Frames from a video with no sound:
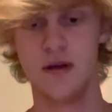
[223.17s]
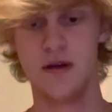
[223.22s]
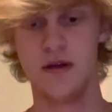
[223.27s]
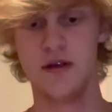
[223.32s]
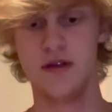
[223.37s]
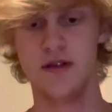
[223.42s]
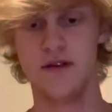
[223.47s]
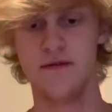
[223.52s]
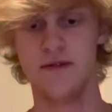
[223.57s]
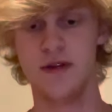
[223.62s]

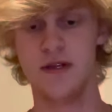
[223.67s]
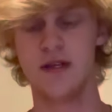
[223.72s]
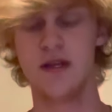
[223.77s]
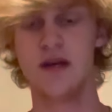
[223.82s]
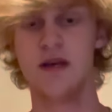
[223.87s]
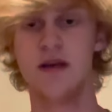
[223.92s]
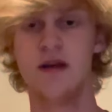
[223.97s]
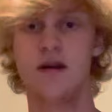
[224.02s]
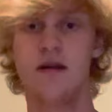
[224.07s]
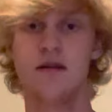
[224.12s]
shuffle like
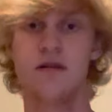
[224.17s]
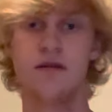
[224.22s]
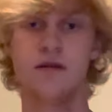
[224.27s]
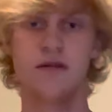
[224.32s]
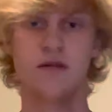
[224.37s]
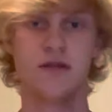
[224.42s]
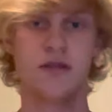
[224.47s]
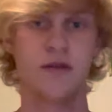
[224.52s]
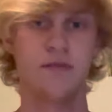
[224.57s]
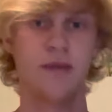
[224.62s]
that.
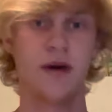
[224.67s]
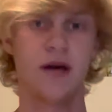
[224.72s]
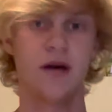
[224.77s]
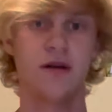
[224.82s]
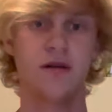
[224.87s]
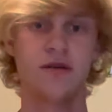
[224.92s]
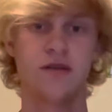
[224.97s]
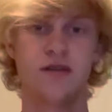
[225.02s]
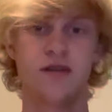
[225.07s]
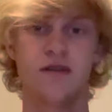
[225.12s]
There's the
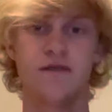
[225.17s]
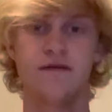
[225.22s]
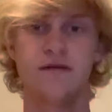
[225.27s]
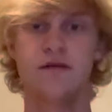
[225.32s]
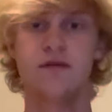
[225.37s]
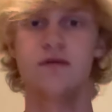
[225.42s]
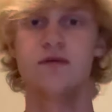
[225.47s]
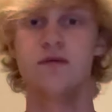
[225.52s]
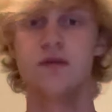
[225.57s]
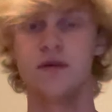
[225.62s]
pile
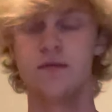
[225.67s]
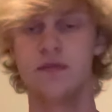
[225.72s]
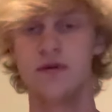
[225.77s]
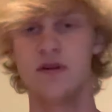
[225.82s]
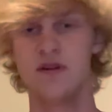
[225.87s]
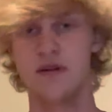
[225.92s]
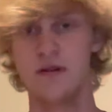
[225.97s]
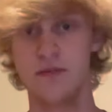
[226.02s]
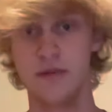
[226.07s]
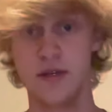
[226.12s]
shuffle, where you put
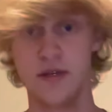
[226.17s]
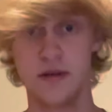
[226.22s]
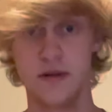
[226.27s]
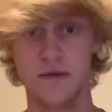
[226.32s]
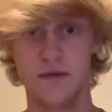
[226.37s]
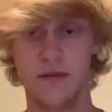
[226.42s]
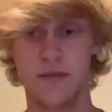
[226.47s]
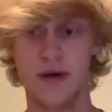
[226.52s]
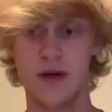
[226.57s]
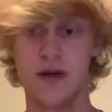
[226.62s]
in a bunch of
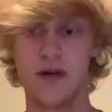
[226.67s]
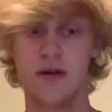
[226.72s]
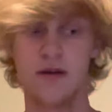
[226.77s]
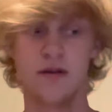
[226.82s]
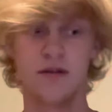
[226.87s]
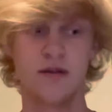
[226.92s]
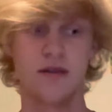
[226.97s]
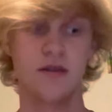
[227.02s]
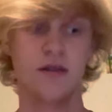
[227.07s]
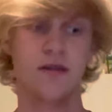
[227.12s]
different
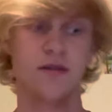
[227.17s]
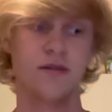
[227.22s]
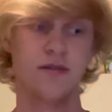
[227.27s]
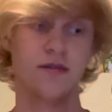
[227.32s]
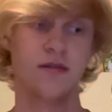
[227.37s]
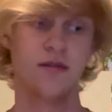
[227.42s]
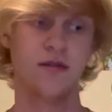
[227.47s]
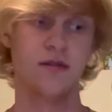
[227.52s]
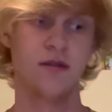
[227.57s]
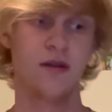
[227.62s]
piles, and then there's
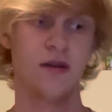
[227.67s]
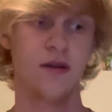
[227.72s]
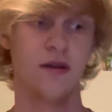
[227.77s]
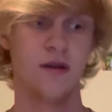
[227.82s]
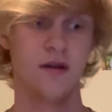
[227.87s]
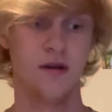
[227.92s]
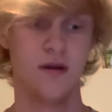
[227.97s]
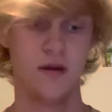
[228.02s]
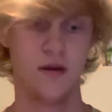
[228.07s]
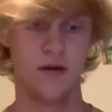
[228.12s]

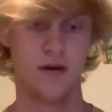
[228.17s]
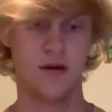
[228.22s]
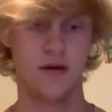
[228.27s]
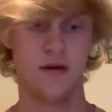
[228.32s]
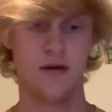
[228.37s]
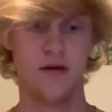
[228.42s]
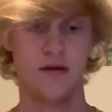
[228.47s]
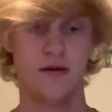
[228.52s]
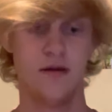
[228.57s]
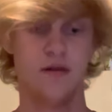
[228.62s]

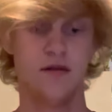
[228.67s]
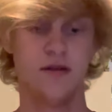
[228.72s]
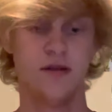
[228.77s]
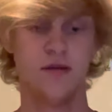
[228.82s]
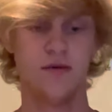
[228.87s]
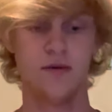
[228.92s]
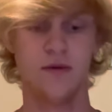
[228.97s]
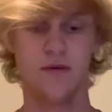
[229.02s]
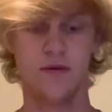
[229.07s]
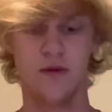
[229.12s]
the
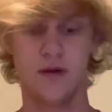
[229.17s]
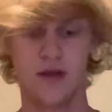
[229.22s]
one where you